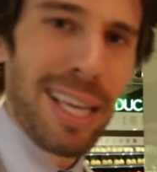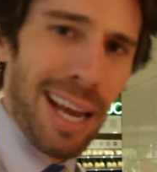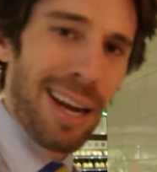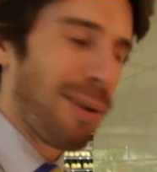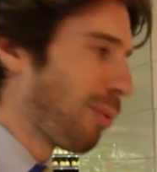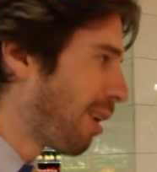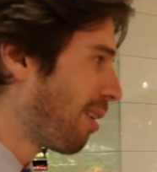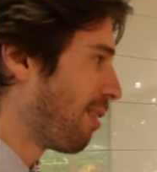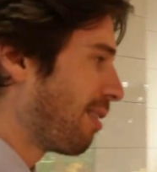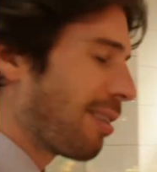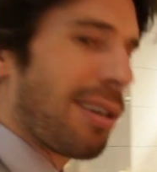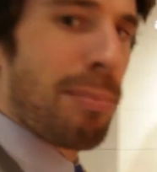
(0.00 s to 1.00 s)
yeah.
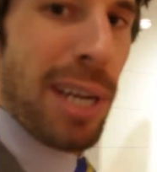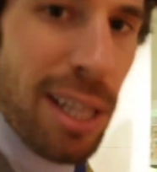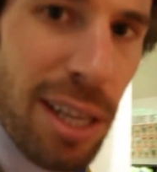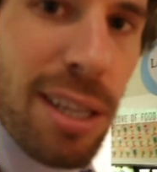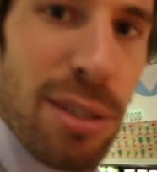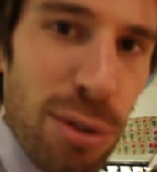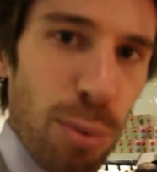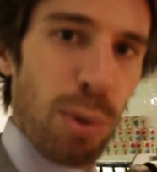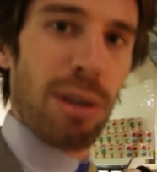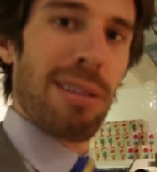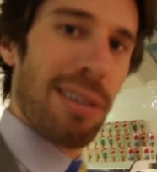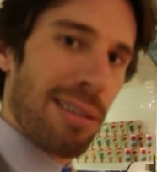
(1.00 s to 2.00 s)
Well, my clients are
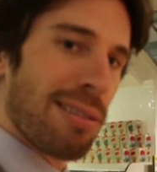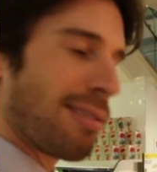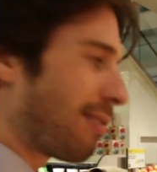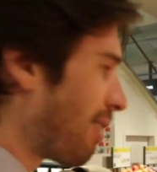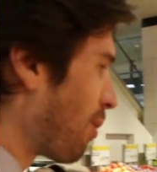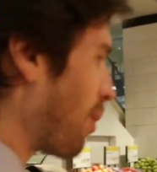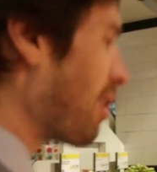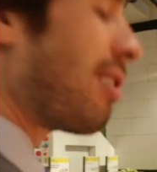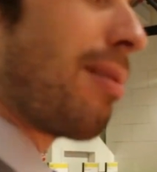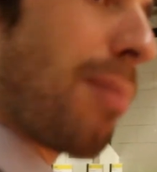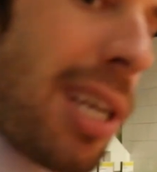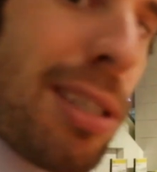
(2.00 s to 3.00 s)
worth it. They're worth
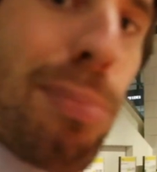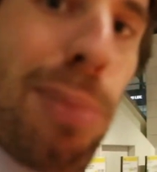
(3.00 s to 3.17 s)
some nice